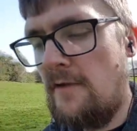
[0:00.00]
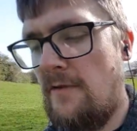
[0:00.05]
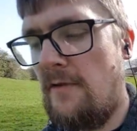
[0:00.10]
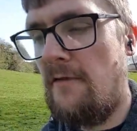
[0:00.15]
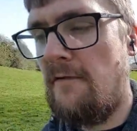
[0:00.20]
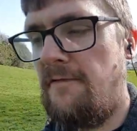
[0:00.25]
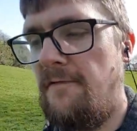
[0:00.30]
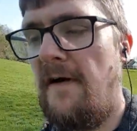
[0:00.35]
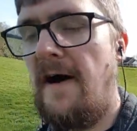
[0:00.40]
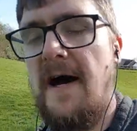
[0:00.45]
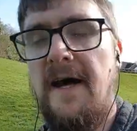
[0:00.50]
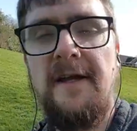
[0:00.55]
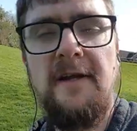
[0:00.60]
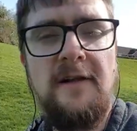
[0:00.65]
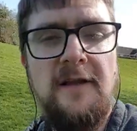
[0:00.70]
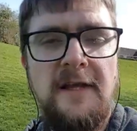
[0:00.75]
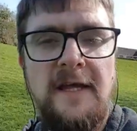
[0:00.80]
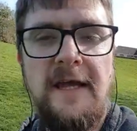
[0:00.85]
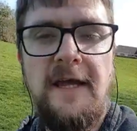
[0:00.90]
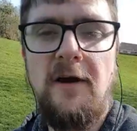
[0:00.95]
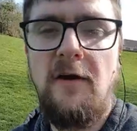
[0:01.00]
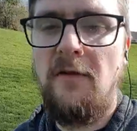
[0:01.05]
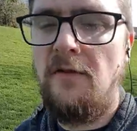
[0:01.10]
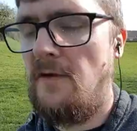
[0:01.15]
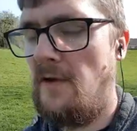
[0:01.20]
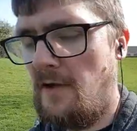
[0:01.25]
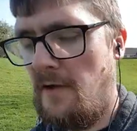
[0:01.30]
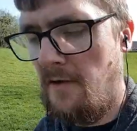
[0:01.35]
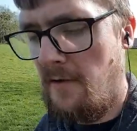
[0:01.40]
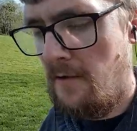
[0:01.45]
the final hit on
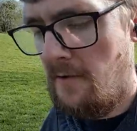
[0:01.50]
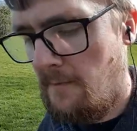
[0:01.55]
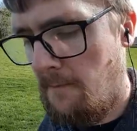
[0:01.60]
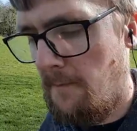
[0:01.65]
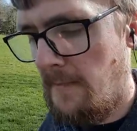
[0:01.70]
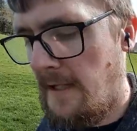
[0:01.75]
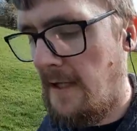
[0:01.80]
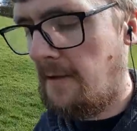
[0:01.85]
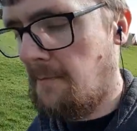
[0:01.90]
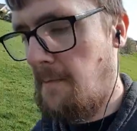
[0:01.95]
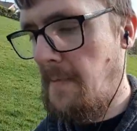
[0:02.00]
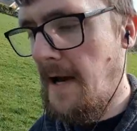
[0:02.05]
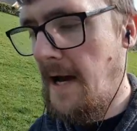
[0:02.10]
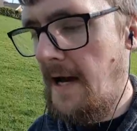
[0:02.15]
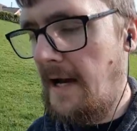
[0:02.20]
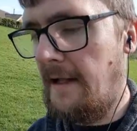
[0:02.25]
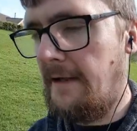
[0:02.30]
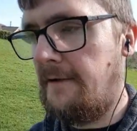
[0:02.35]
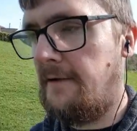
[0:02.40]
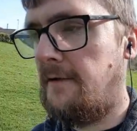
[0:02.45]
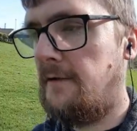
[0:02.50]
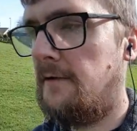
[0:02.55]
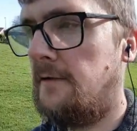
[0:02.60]
the big bad